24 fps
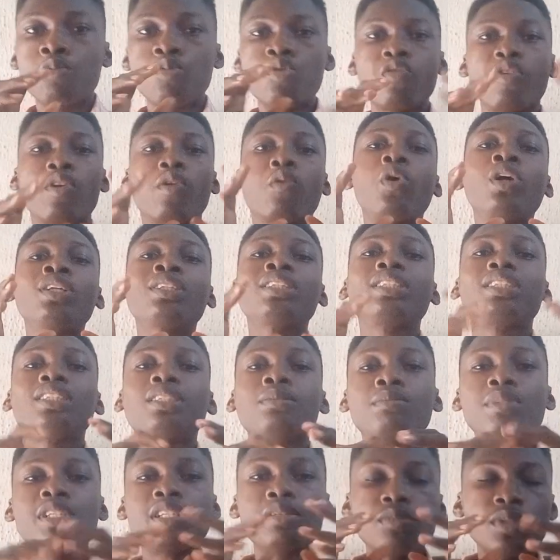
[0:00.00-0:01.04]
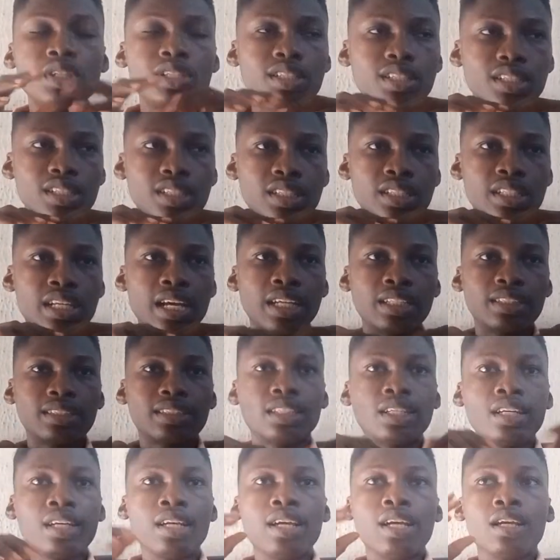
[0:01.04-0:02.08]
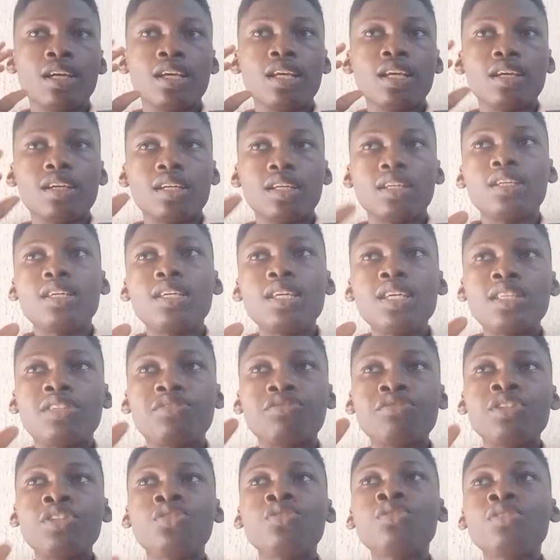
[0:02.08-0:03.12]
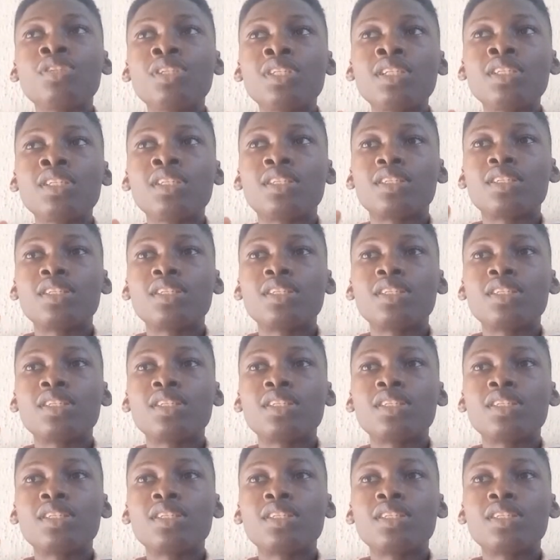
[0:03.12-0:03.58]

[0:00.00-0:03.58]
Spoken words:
model, what it simply means is that it reduces